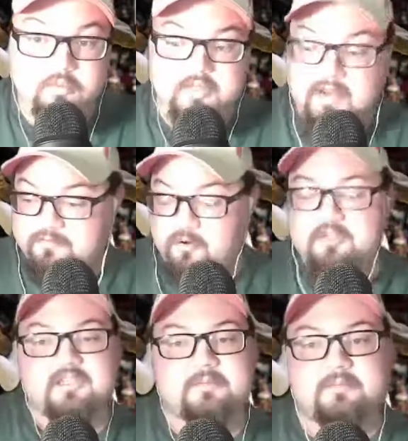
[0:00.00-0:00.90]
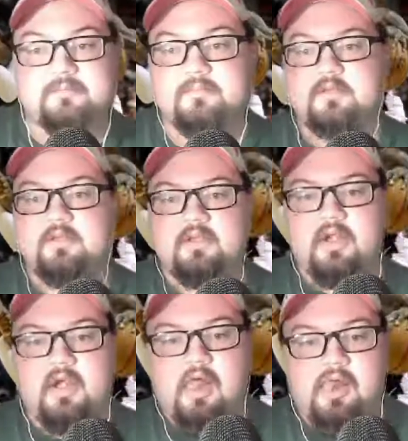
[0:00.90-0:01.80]
Here's the thing.
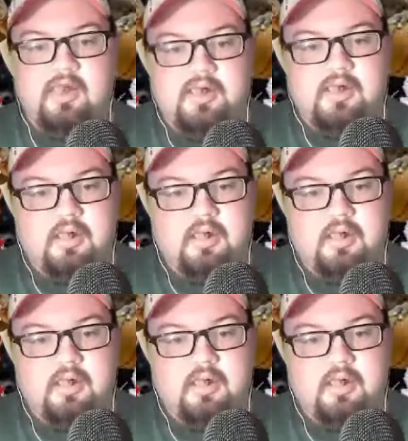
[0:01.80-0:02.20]
If Clemson